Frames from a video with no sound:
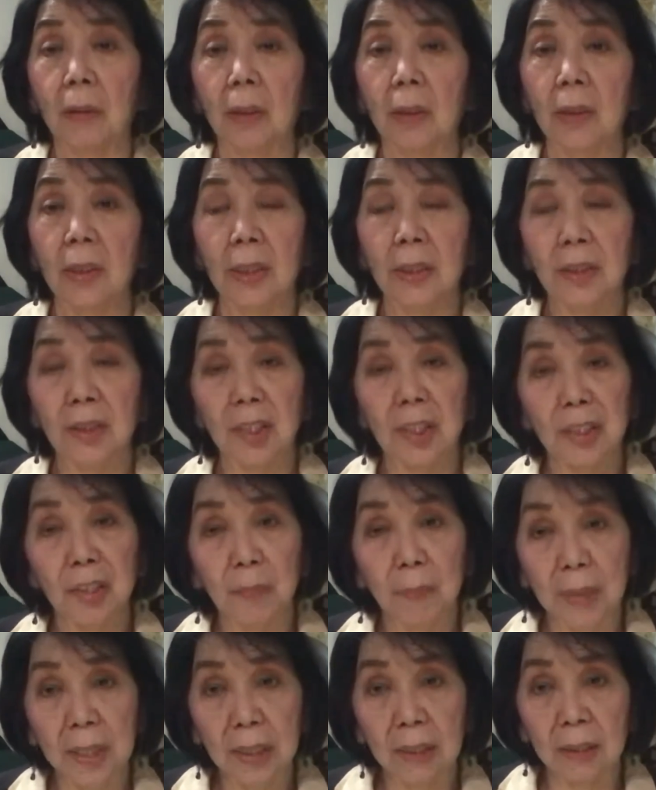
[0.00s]
let's just
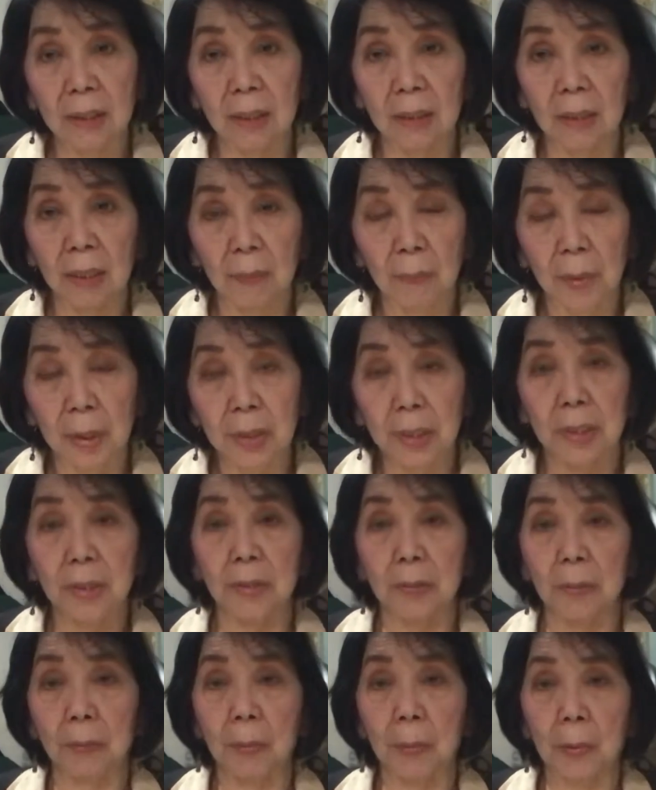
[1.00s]
meet at the
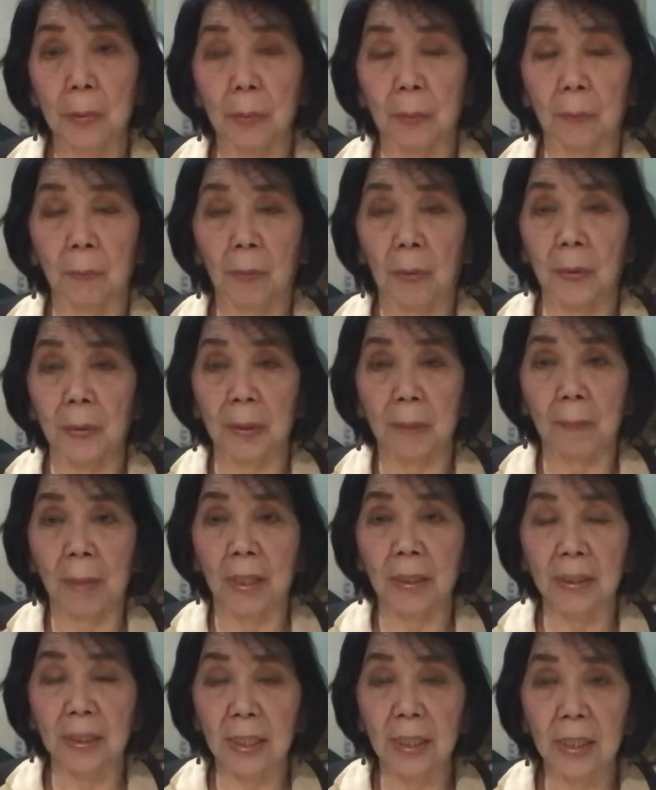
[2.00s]
emergency room or in my
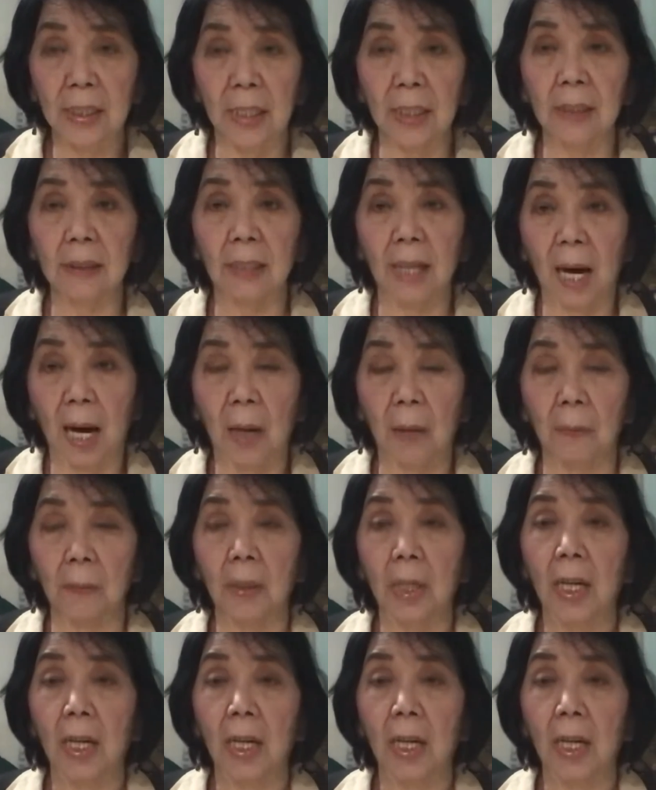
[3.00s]
clinic now,"